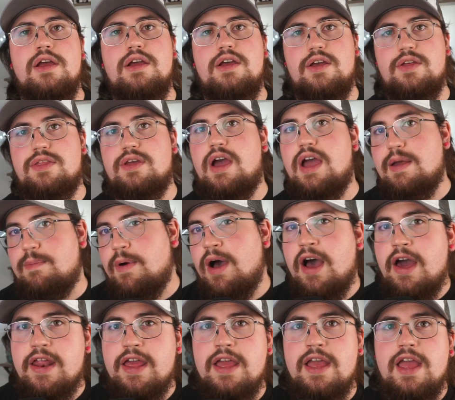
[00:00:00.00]
because I
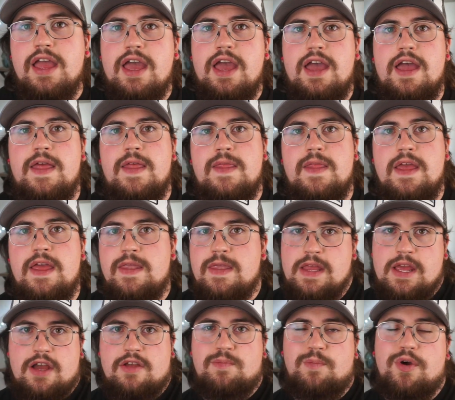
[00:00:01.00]
bought it and then
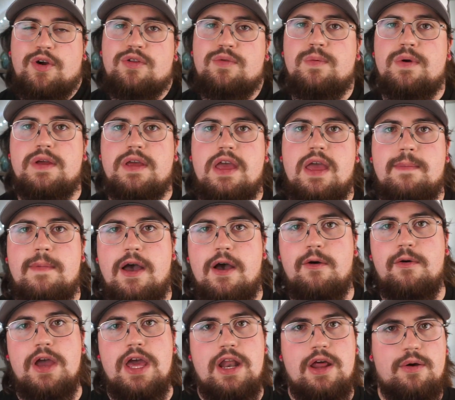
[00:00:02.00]
the Xbox One came
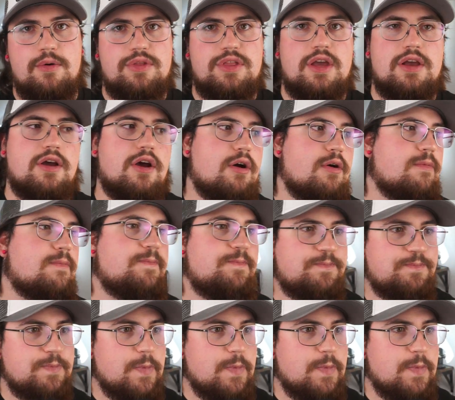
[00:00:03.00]
out and I was like, oh,